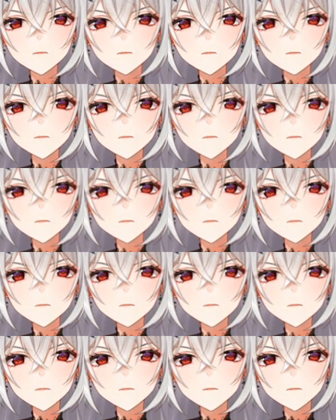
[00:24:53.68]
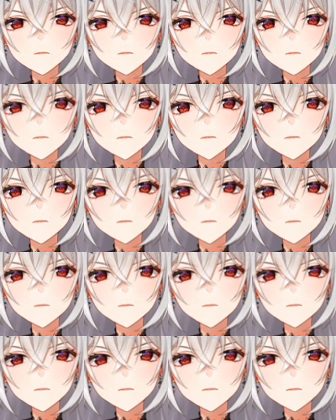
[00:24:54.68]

(silence)